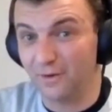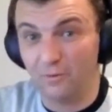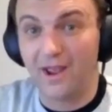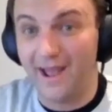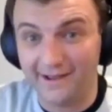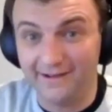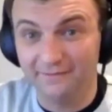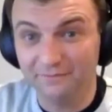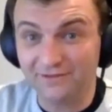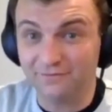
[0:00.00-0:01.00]
okay,
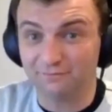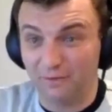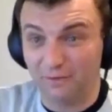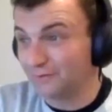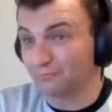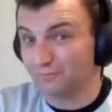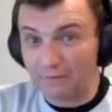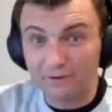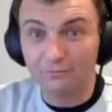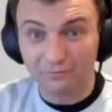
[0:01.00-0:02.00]
that's fucking
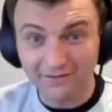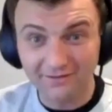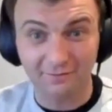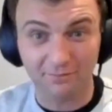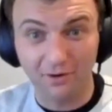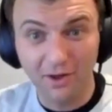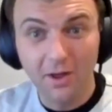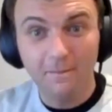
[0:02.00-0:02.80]
very reasonable.